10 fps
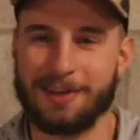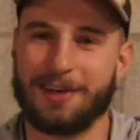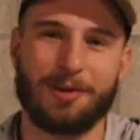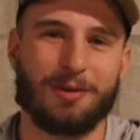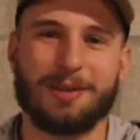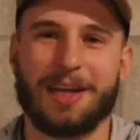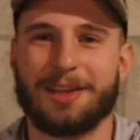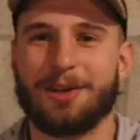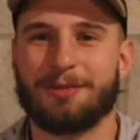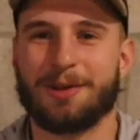and then you'll
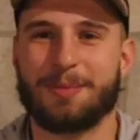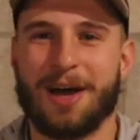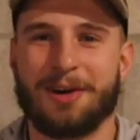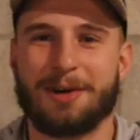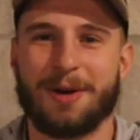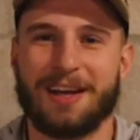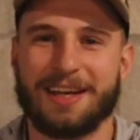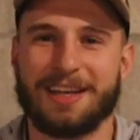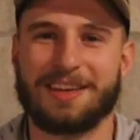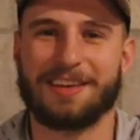like look for the powder
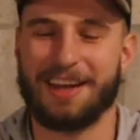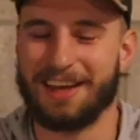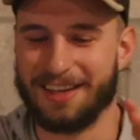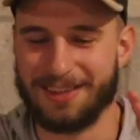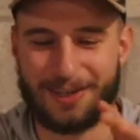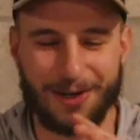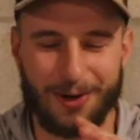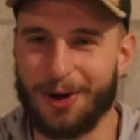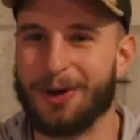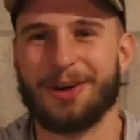packets, and they're
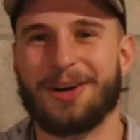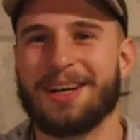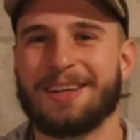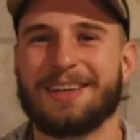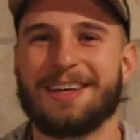all gone